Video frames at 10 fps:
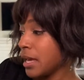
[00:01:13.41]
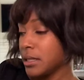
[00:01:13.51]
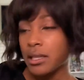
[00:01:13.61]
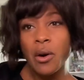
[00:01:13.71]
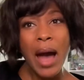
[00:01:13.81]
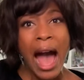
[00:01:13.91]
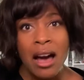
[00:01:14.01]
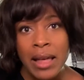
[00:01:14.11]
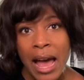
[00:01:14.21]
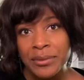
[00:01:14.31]
so
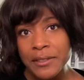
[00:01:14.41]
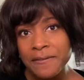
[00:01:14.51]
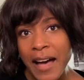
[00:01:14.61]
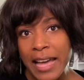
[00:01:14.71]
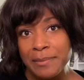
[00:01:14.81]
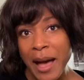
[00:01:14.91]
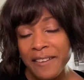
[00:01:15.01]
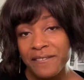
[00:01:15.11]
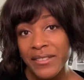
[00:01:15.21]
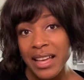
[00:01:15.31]
I'll have to find
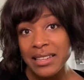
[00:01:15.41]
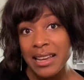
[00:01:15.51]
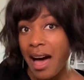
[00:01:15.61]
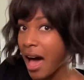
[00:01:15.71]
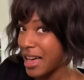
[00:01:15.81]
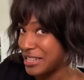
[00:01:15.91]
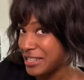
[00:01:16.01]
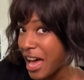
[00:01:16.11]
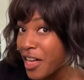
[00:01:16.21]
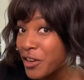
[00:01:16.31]
my fun
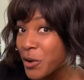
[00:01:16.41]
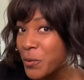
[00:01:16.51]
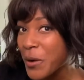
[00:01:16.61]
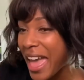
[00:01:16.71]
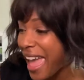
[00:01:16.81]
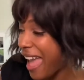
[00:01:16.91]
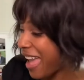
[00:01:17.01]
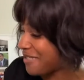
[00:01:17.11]
another way.